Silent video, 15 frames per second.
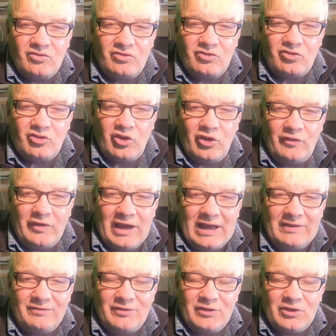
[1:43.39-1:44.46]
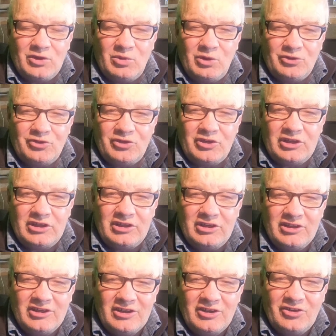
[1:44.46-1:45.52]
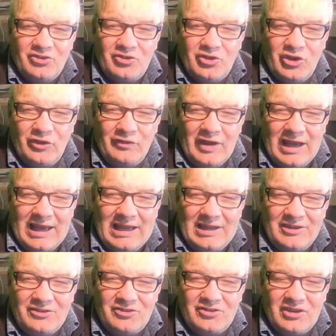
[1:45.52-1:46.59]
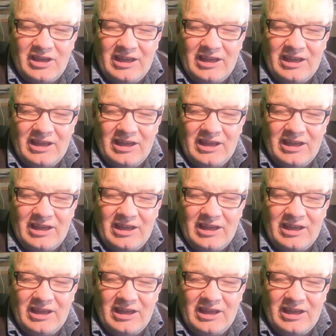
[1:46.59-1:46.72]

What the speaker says: surveying for the quantity surveyors,